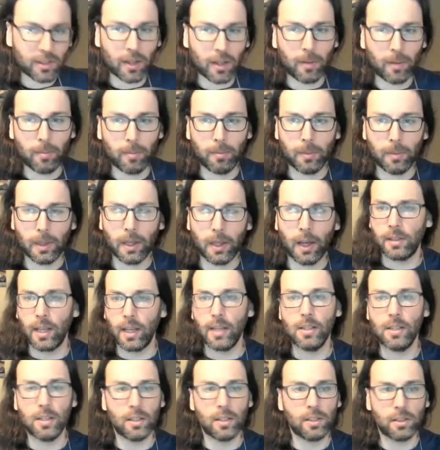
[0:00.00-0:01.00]
some
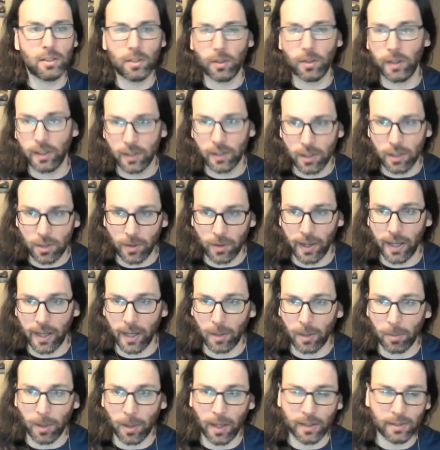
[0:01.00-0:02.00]
stages during the
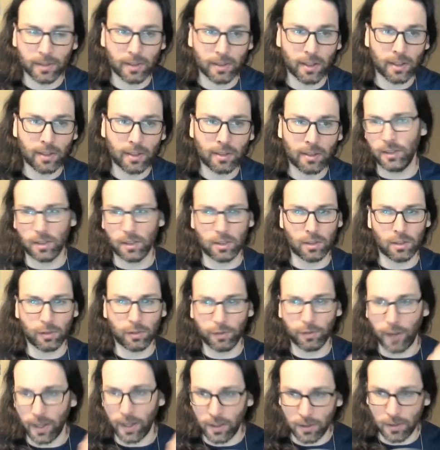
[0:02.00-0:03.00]
training process, such as
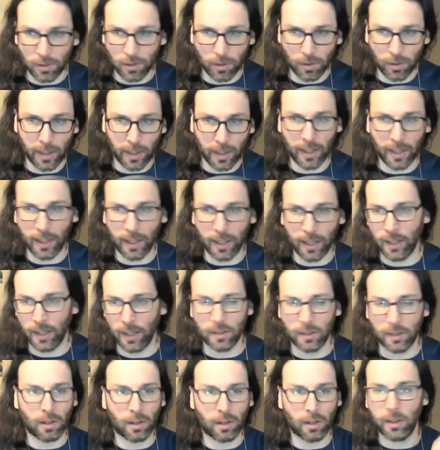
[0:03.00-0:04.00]
fine-tuning and
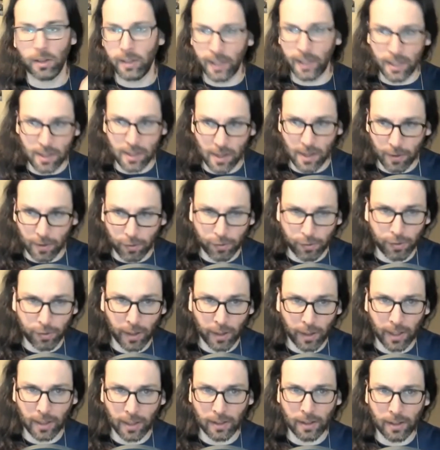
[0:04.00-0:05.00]
this
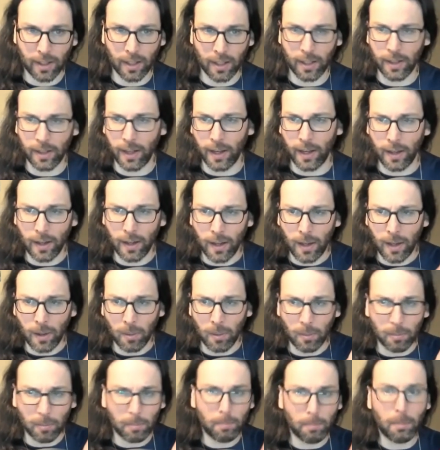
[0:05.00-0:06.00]
RLHF thing, that
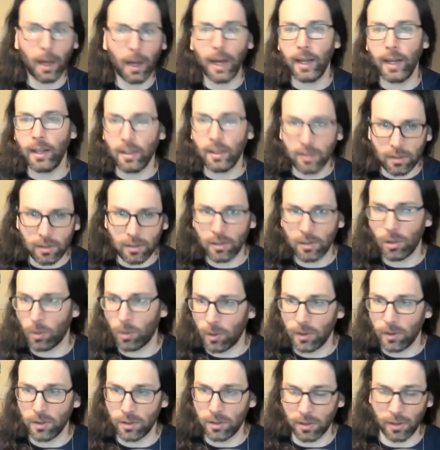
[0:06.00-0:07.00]
bias
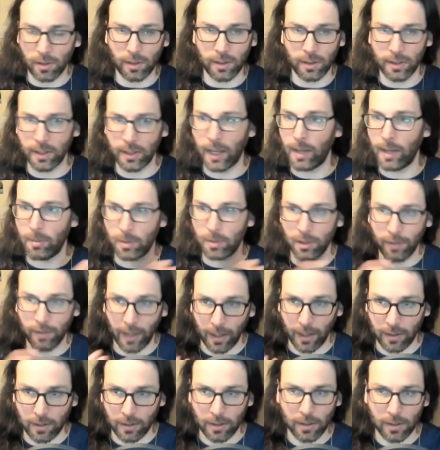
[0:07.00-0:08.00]
towards certain types of
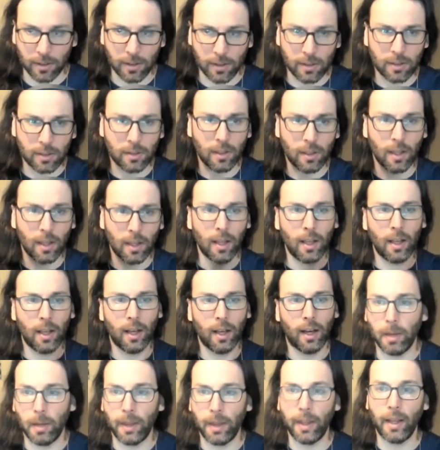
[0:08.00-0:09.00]
answers.
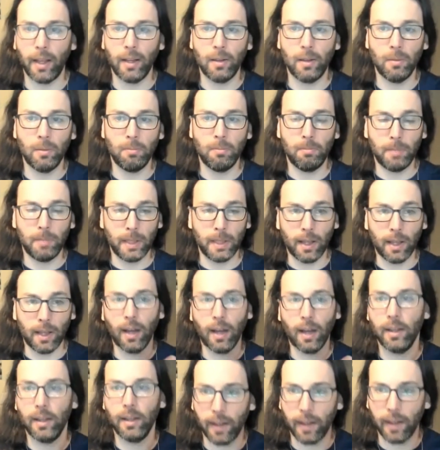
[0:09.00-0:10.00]
But then
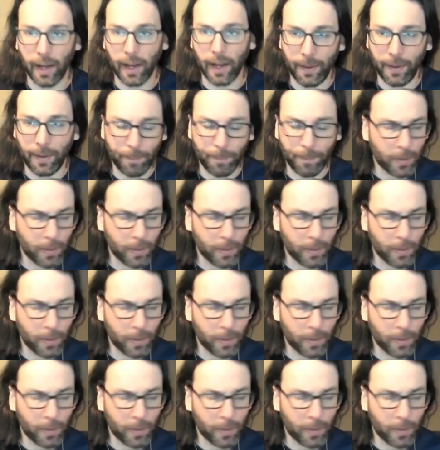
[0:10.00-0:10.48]
beyond that,